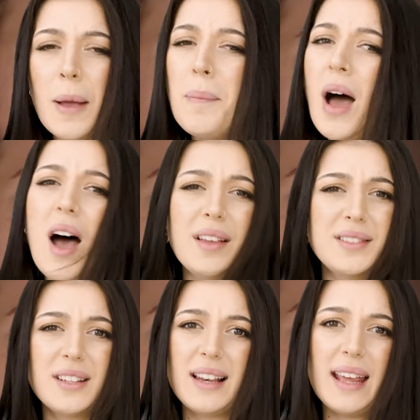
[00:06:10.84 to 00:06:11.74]

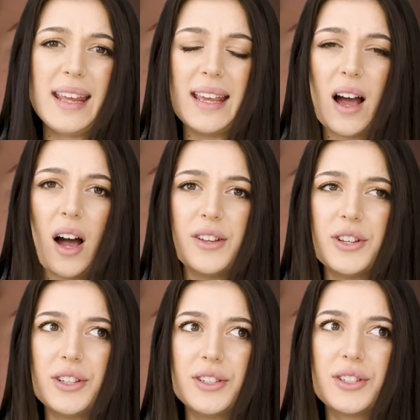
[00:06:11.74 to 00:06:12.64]
Personally, I
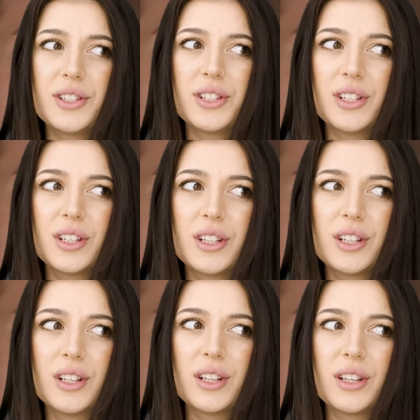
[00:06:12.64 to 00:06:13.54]
just,
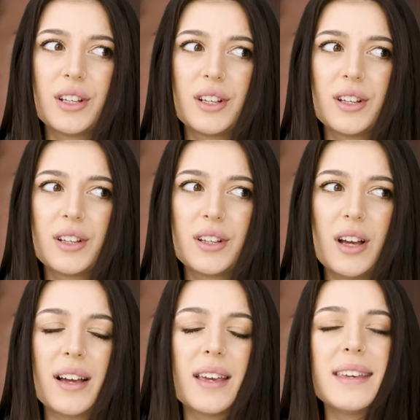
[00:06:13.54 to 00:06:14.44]

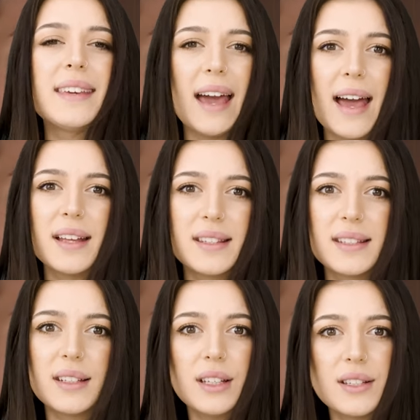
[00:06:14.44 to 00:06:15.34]
I can
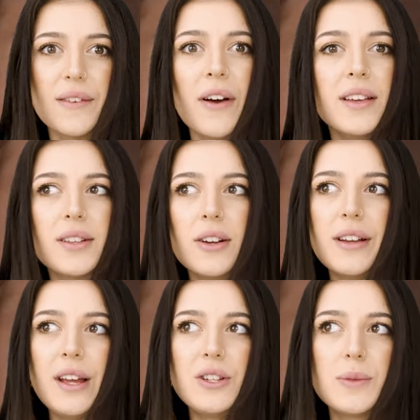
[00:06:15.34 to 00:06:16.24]
get, it's her first
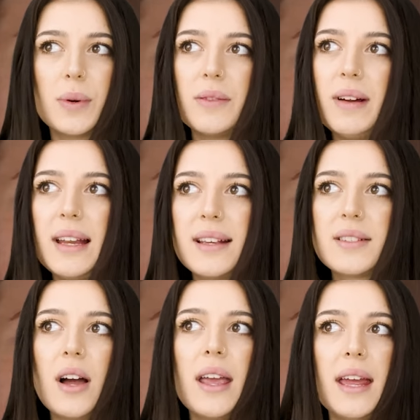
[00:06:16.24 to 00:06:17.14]
holiday, she's probably really
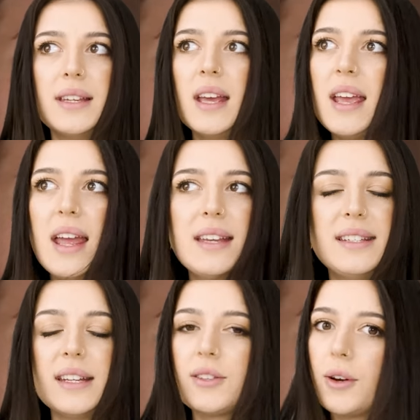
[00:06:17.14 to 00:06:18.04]
excited and it
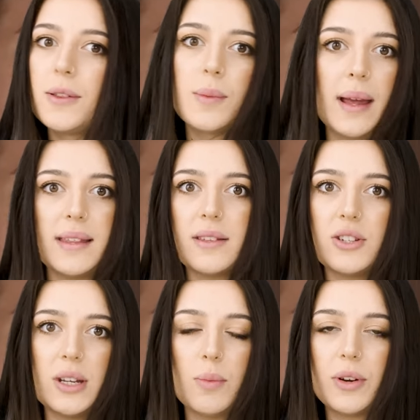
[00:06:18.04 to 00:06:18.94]
didn't go the way that
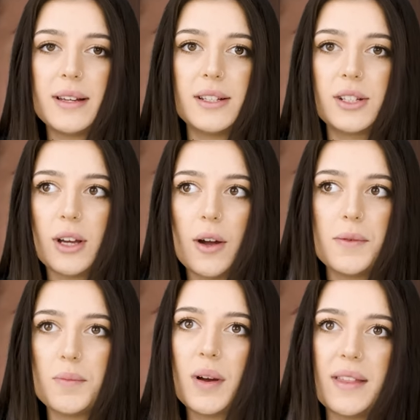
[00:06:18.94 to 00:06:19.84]
she wanted it to go,
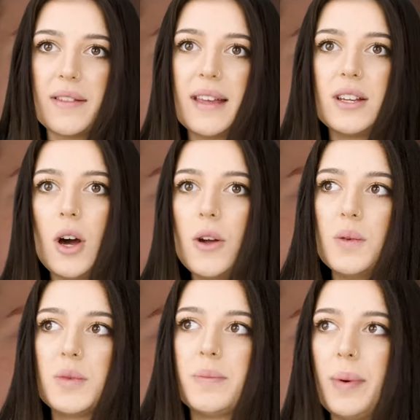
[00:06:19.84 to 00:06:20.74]
the way that they'd
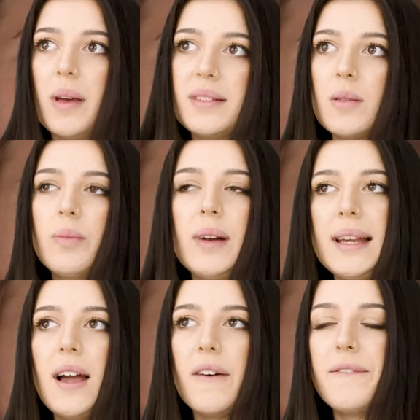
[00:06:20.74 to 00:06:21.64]
hoped. But it's not
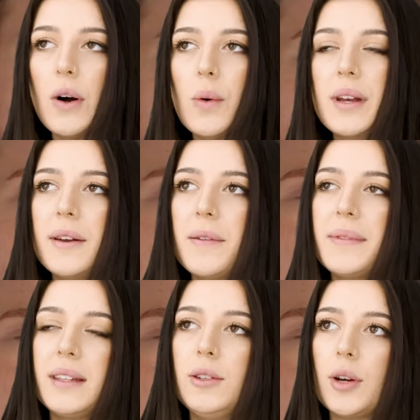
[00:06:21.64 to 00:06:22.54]
really her fault and I don't
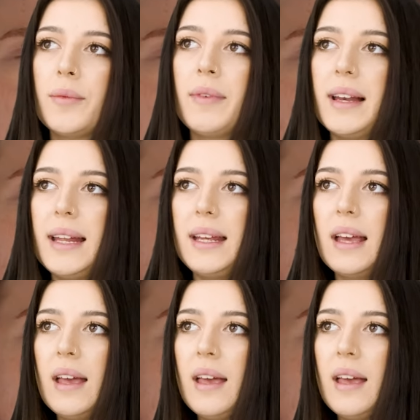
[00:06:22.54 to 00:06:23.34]
think you can really